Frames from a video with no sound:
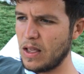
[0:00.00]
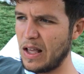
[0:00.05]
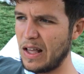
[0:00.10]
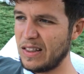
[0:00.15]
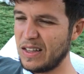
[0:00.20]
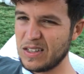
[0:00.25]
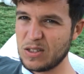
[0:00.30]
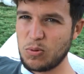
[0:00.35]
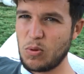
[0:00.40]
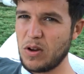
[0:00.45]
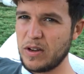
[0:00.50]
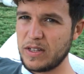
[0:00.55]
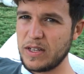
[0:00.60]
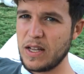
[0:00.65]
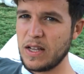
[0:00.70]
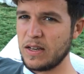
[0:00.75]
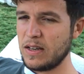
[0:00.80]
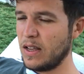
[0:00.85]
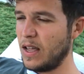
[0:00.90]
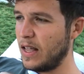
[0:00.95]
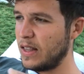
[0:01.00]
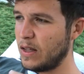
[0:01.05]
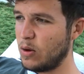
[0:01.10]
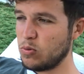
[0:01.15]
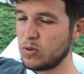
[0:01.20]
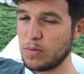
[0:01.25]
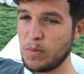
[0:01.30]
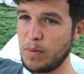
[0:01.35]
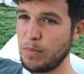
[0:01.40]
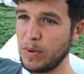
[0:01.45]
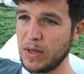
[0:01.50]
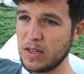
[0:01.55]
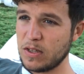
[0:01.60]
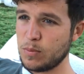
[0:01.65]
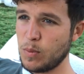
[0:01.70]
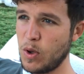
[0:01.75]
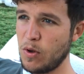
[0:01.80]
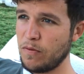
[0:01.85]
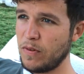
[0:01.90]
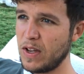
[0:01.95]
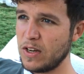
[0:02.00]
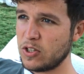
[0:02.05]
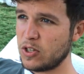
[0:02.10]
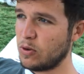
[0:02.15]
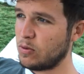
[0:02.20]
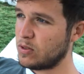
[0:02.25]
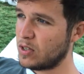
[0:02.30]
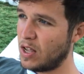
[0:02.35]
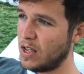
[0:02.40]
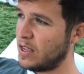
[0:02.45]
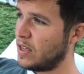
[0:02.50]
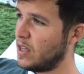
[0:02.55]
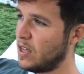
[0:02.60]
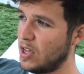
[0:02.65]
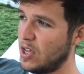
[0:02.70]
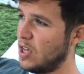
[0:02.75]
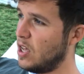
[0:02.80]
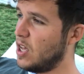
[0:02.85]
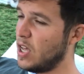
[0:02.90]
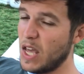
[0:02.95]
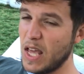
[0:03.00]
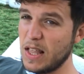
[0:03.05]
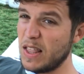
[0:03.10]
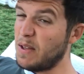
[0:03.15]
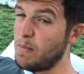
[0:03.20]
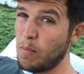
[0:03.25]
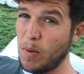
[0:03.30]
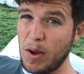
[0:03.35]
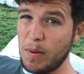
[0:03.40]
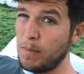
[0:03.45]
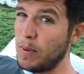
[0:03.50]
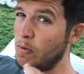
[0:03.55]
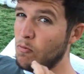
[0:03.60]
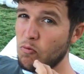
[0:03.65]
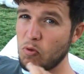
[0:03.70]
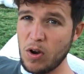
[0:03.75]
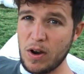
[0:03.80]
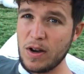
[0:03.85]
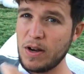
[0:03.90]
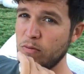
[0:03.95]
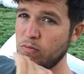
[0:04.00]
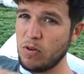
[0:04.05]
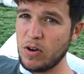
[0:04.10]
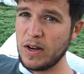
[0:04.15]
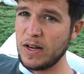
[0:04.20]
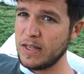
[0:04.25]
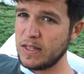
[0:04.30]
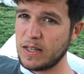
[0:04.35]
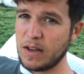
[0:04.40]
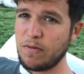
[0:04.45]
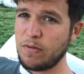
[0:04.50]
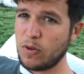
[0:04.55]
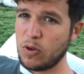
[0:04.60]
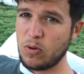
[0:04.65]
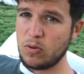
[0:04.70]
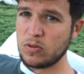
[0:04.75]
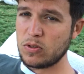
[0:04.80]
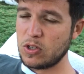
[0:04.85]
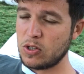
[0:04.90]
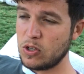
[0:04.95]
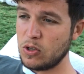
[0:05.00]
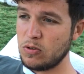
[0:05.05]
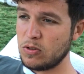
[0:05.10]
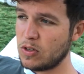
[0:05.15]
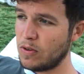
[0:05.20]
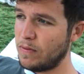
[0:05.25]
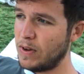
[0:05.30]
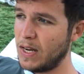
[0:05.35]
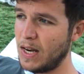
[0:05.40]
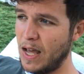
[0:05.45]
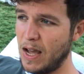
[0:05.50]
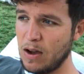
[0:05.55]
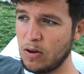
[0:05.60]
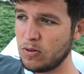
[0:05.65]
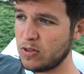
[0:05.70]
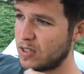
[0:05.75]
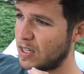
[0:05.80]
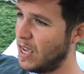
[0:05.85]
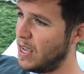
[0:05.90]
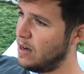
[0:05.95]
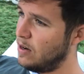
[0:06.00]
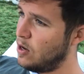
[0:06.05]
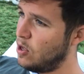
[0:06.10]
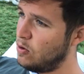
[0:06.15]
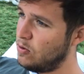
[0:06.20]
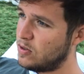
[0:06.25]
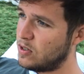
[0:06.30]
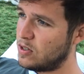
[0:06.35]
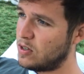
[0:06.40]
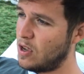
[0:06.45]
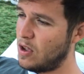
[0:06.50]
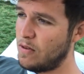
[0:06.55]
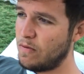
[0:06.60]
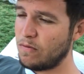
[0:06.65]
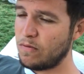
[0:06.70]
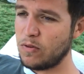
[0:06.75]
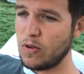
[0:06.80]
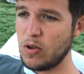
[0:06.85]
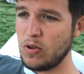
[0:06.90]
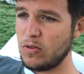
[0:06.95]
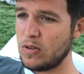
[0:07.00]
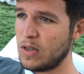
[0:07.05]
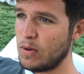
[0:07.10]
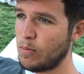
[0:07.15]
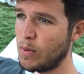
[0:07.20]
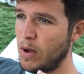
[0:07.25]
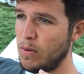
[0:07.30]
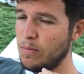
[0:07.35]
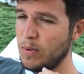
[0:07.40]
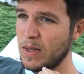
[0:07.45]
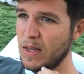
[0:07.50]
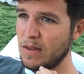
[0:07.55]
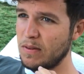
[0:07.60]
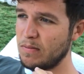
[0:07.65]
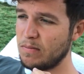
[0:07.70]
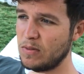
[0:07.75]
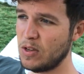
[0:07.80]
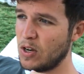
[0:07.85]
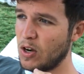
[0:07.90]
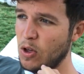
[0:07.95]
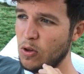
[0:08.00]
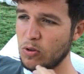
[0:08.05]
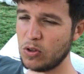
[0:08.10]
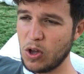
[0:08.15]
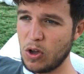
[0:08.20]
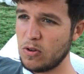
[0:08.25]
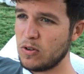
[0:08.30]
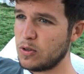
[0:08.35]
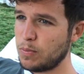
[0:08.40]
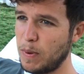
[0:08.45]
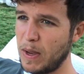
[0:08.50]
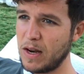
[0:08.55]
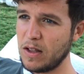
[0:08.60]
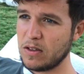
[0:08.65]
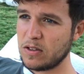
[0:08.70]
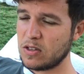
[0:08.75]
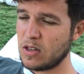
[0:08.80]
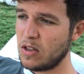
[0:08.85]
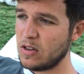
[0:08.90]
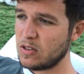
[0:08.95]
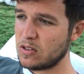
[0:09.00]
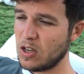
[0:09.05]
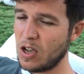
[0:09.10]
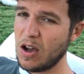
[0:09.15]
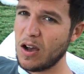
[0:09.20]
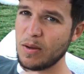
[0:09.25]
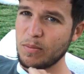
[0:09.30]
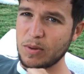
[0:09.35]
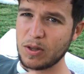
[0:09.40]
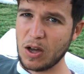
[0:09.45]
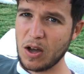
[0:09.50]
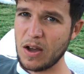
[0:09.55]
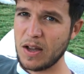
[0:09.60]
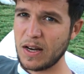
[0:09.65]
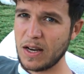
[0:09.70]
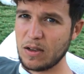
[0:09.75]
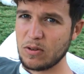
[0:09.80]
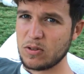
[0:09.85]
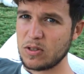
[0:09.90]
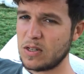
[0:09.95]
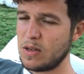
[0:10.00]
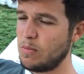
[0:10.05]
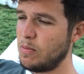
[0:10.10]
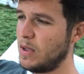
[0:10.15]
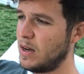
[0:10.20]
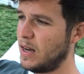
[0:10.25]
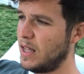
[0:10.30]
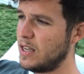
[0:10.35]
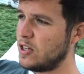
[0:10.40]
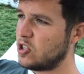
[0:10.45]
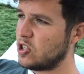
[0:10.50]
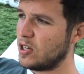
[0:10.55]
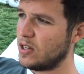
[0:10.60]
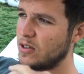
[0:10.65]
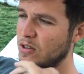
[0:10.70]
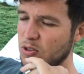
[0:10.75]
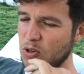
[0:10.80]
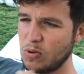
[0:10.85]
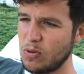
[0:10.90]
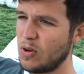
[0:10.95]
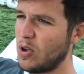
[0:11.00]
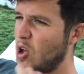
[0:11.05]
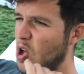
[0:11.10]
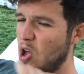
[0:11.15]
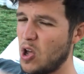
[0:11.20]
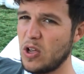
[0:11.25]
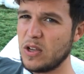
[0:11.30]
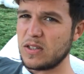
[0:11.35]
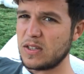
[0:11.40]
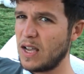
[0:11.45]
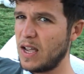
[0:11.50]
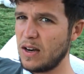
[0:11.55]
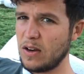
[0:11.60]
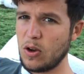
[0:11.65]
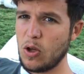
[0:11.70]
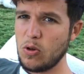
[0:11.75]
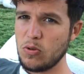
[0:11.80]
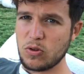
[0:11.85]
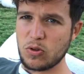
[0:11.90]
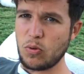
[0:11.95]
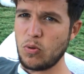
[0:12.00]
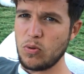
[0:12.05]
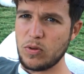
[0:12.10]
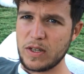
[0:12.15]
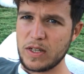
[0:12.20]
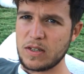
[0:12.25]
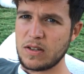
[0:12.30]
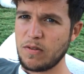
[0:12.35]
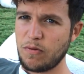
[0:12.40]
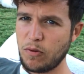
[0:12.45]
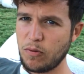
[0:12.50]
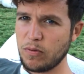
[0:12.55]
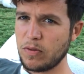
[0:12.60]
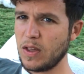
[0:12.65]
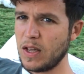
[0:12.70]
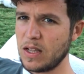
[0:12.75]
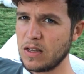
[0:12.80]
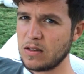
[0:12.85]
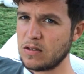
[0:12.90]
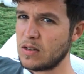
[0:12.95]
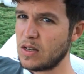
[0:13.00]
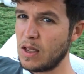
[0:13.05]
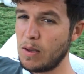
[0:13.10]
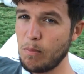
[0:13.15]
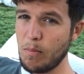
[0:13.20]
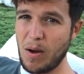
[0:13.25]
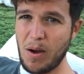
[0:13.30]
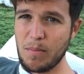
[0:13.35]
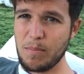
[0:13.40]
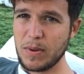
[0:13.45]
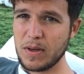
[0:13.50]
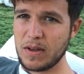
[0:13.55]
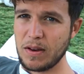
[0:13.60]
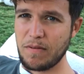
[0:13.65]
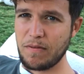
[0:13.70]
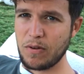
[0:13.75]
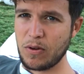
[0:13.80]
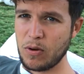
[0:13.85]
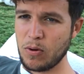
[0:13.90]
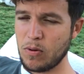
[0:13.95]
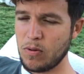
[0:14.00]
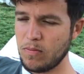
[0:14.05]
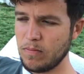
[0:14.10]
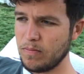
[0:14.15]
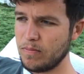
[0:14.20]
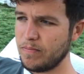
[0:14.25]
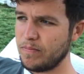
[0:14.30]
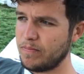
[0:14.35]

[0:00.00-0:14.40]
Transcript: And that's what I did, and that was my biggest motivation. I was like, it might be really, really difficult to do something now, say no to certain foods. It might be, going to bed at a certain time, cutting out stimulation, saying no to all these different things. It might be difficult,